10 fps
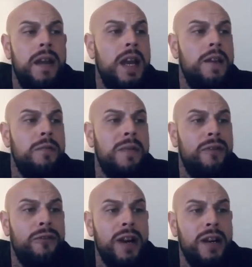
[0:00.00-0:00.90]
Even my
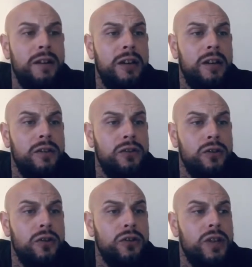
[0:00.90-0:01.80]
friend and
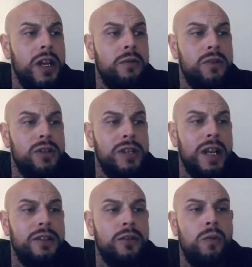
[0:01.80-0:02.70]
source said it was
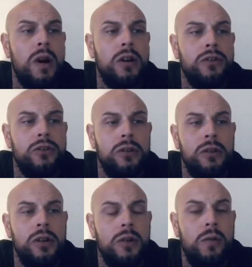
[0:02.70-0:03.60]
sad to
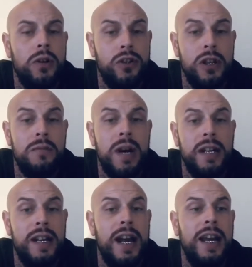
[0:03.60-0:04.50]
watching a
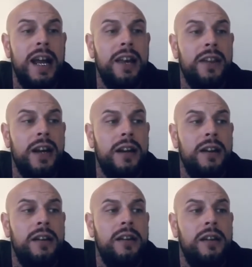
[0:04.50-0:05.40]
man die like that.
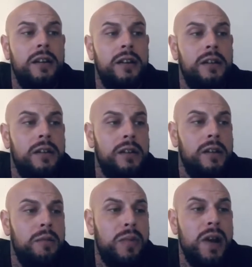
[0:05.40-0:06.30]

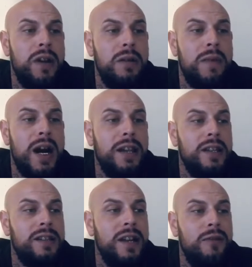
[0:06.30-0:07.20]
Bearing in mind
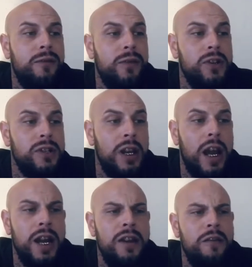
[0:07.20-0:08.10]
this death was
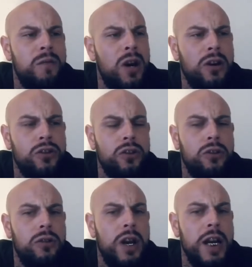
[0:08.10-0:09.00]
end of March
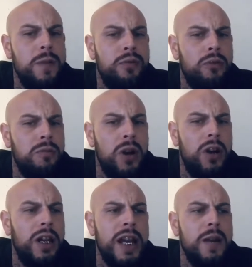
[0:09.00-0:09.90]
or April,
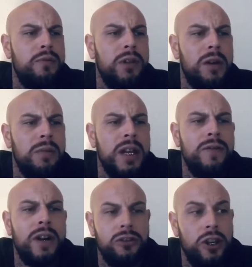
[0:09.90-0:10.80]
early April, I
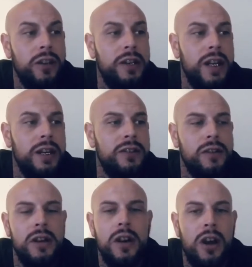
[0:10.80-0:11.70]
believe. I'll check the
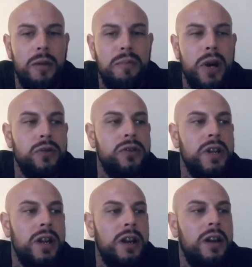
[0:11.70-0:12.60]
dates and post
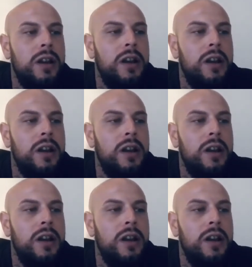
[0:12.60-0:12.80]
it.